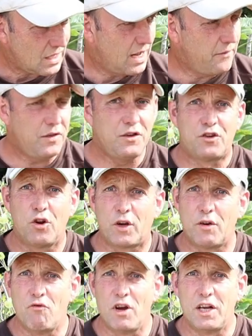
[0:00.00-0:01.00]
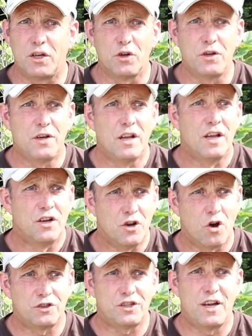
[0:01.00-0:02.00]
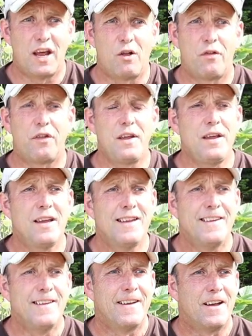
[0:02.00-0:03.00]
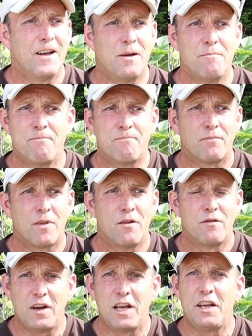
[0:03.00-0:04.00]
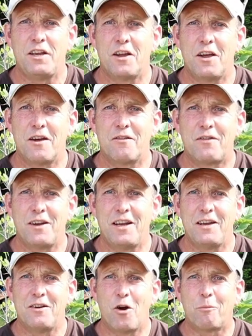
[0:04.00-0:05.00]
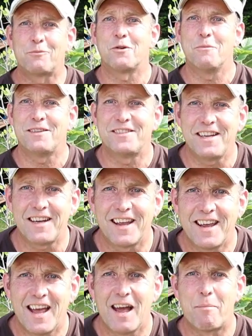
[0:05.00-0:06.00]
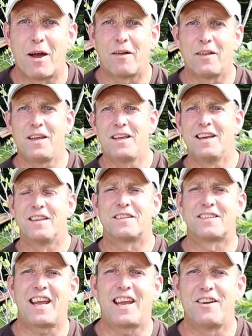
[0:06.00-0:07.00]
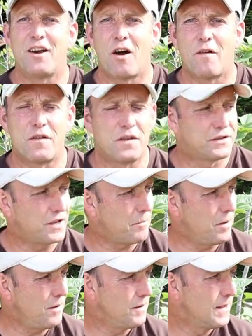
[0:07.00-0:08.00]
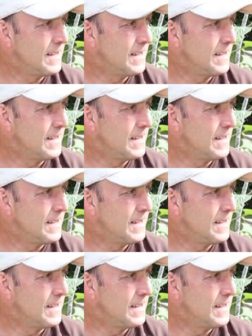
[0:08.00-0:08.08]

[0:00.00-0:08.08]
Everything's looking really good, nice and healthy. Um, feeling, uh, feeling optimistic about the, the second half of the summer.